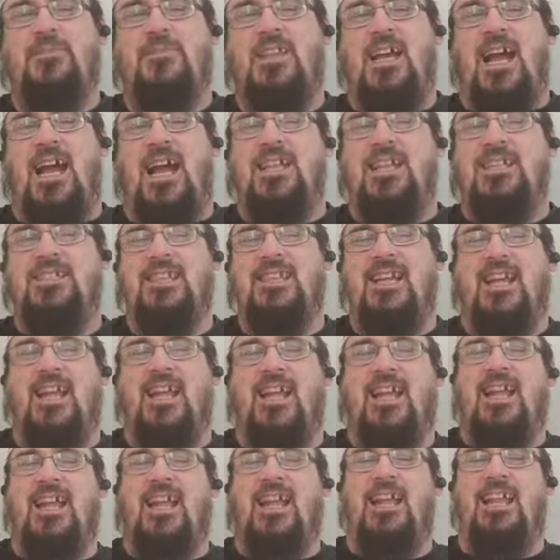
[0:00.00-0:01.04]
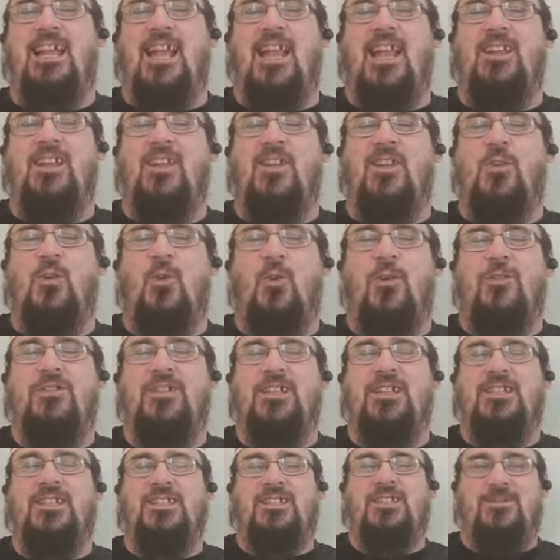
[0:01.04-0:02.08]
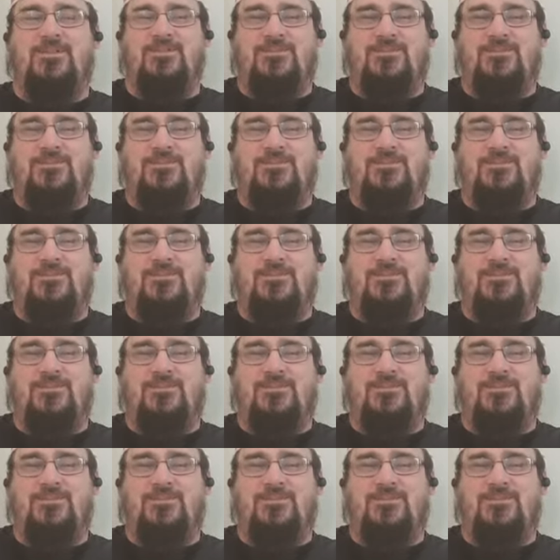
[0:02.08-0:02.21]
and uh, and, and Northerners.